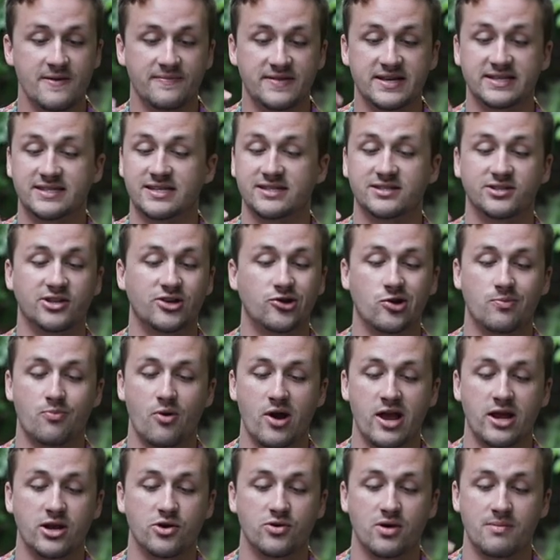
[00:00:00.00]
This is literally
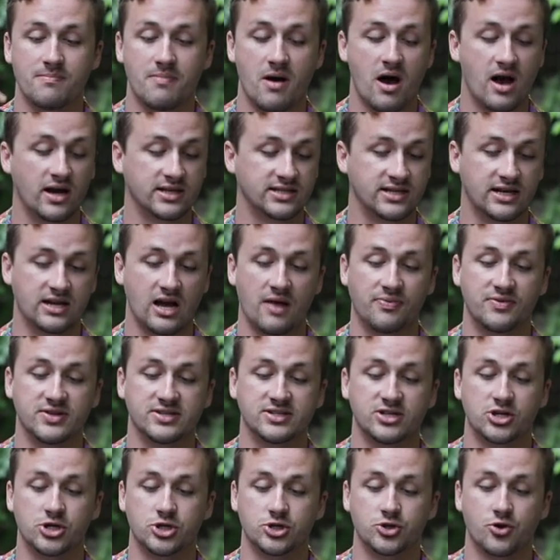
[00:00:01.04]
brand new in box. I got
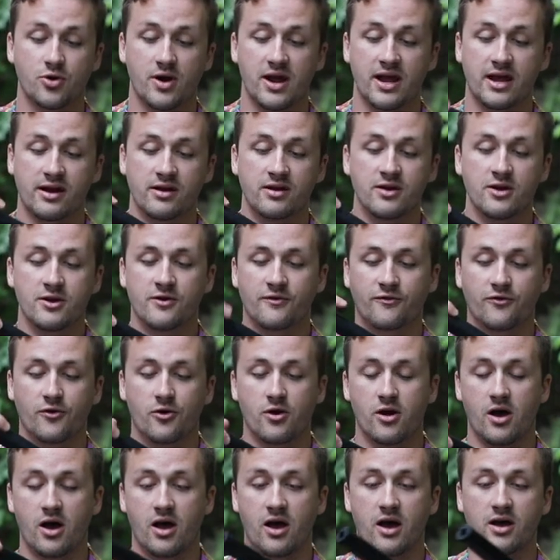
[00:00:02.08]
this in a trade
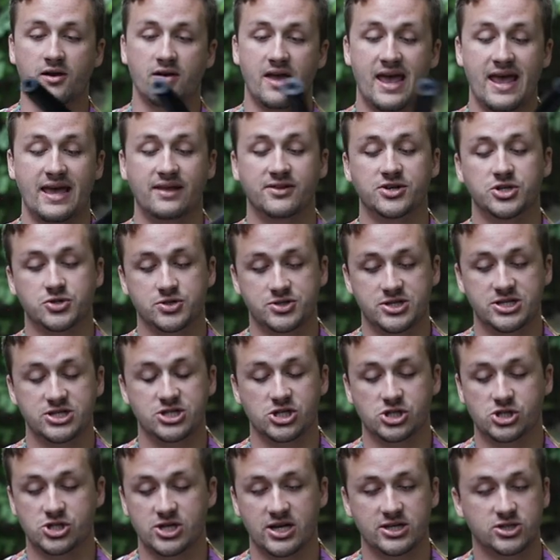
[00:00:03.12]
for Haley's
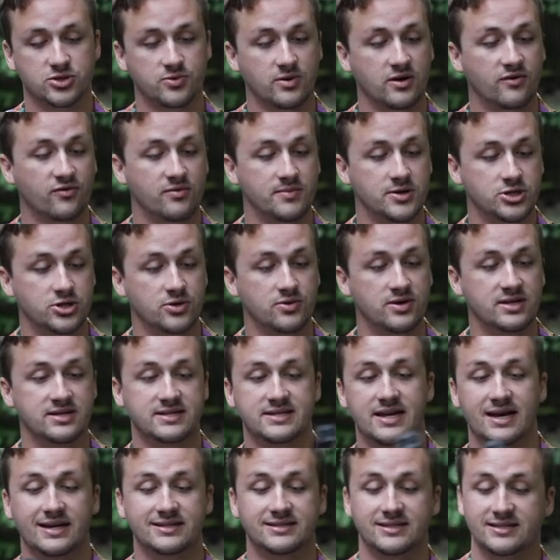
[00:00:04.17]
strategic chest rig from a dude in
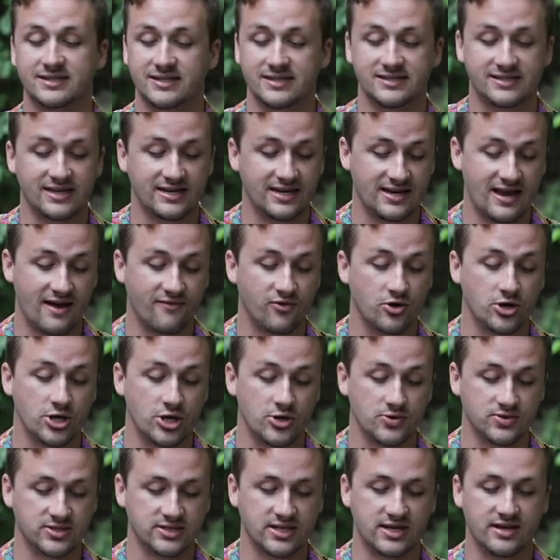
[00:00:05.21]
Texas. He said he never
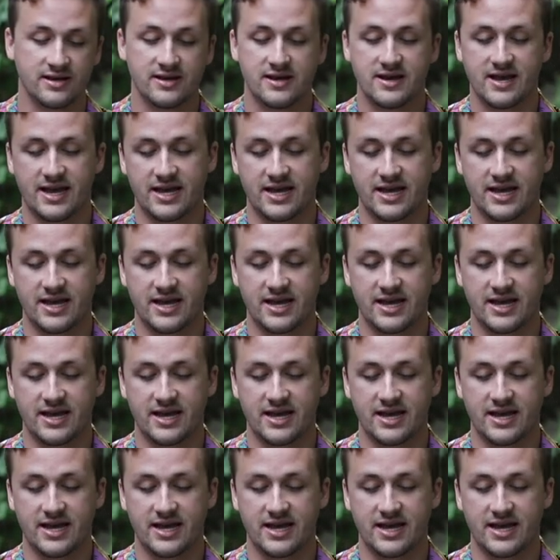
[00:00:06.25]
used it.